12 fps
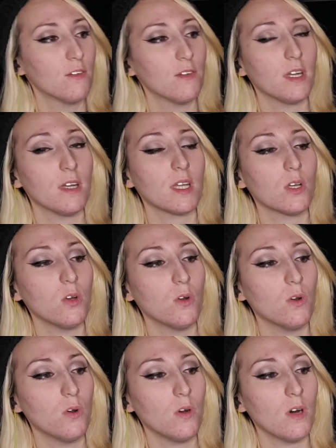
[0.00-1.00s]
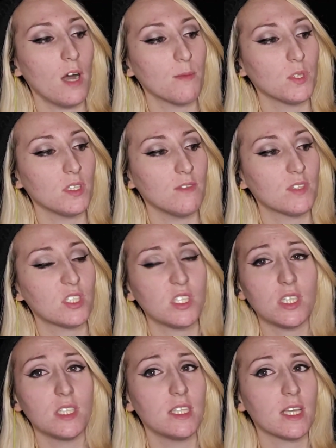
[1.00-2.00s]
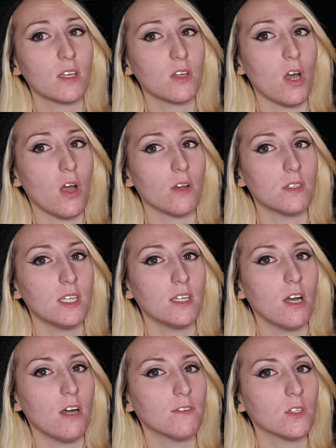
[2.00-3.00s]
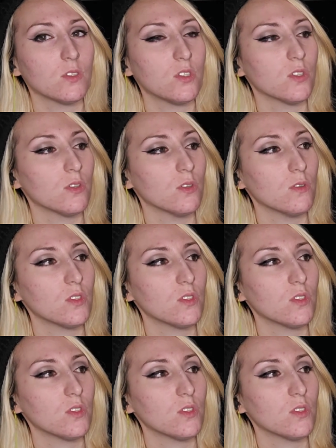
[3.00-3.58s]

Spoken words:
Very cool. I believe this is a Nick Cardy cover too,